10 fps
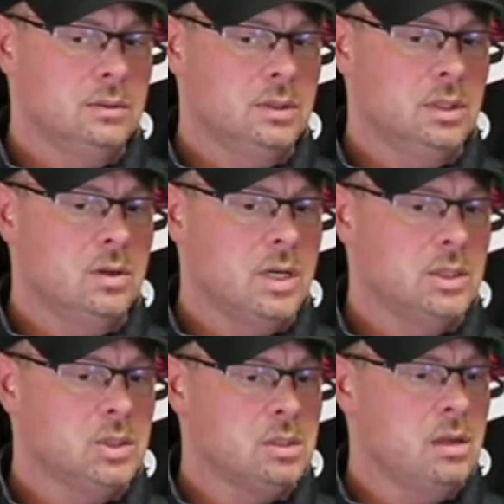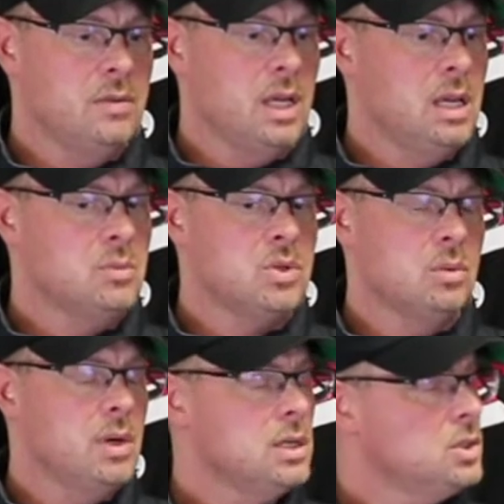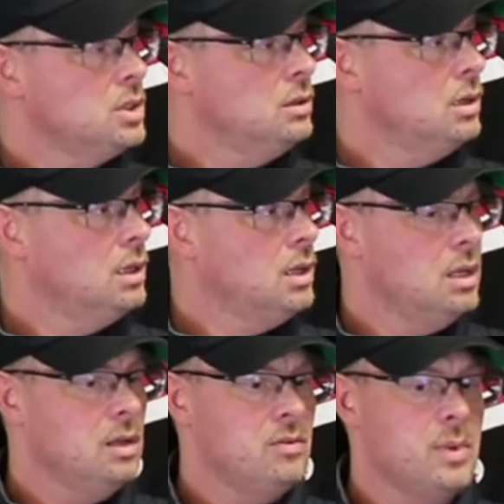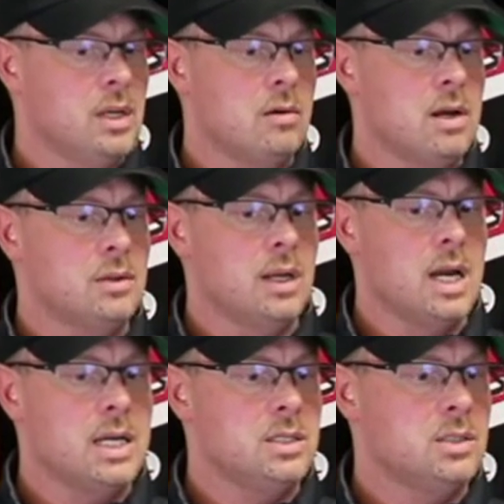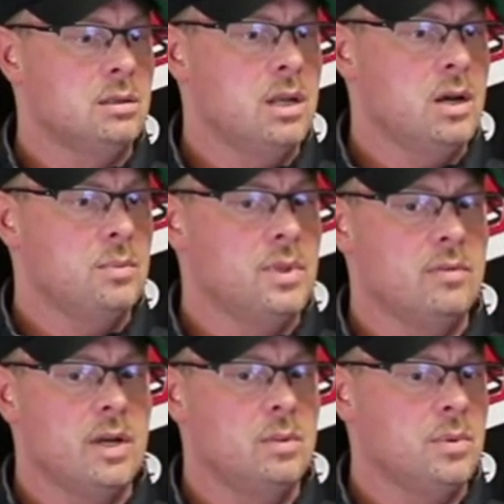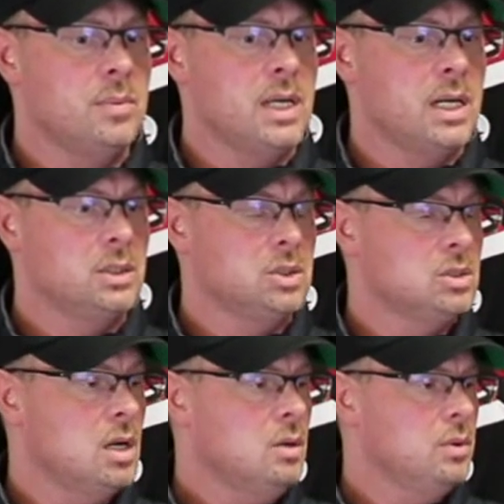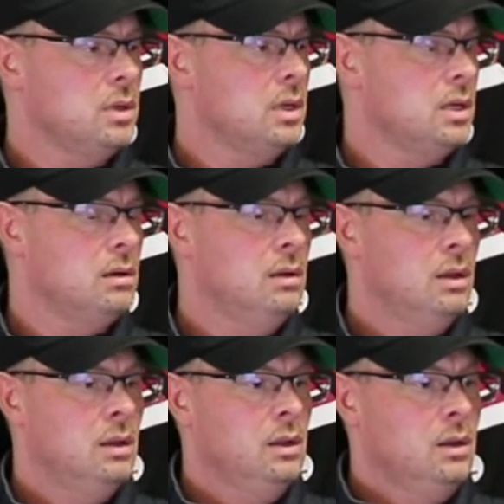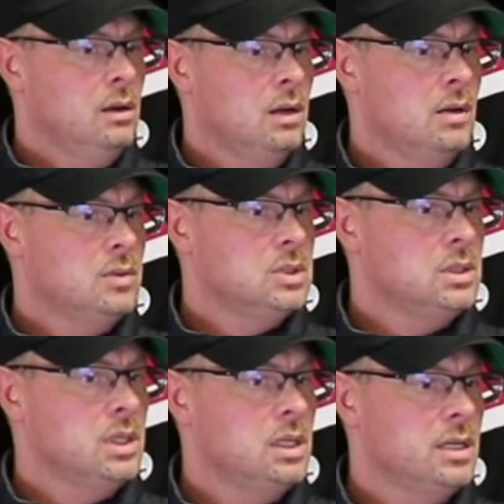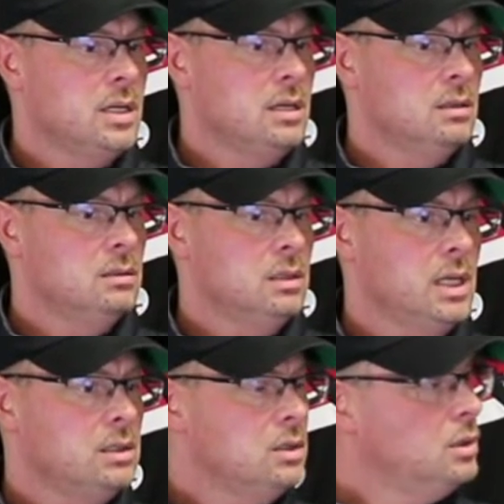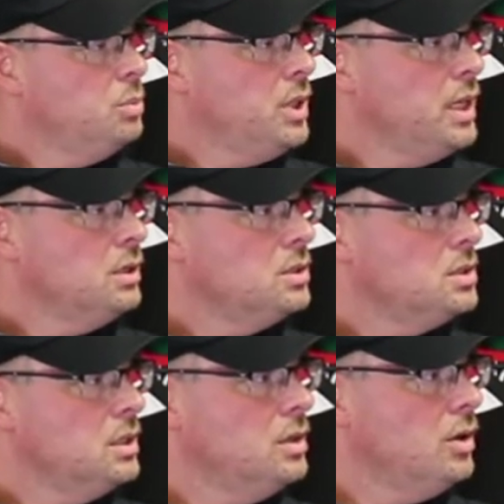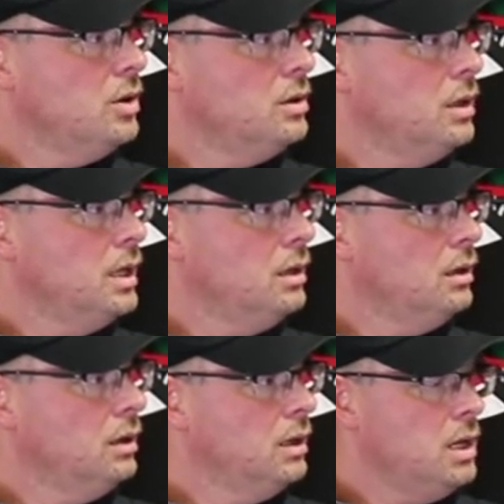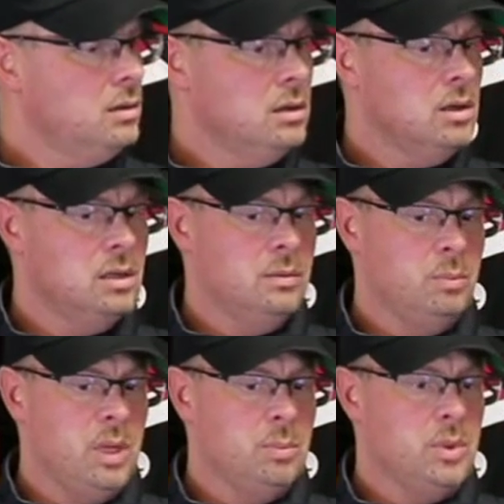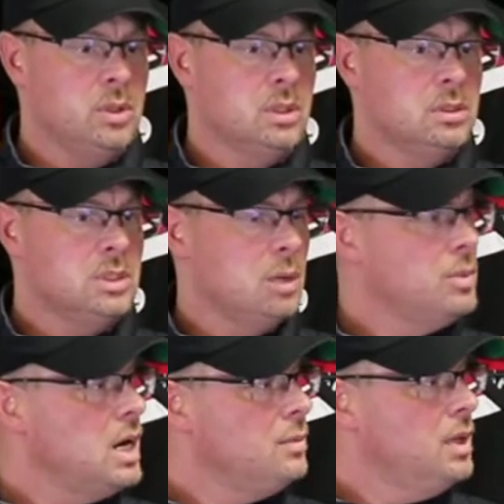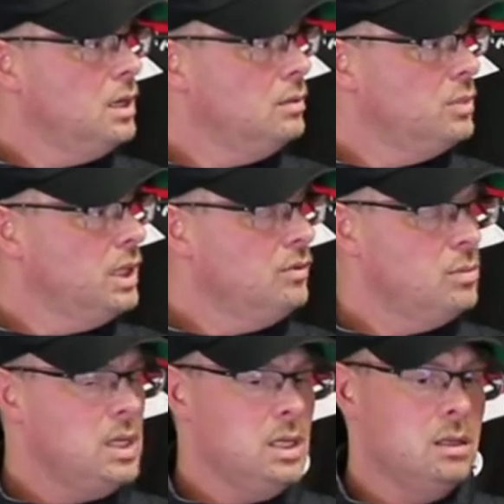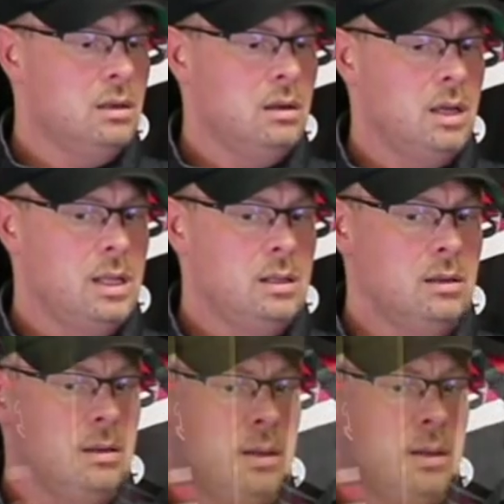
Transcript: you know, I just love the game so much, and I loved being around the guys and helping develop them, that I just stuck with it. And obviously, getting good players didn't hurt, and getting good people to stick by me and believe in me, and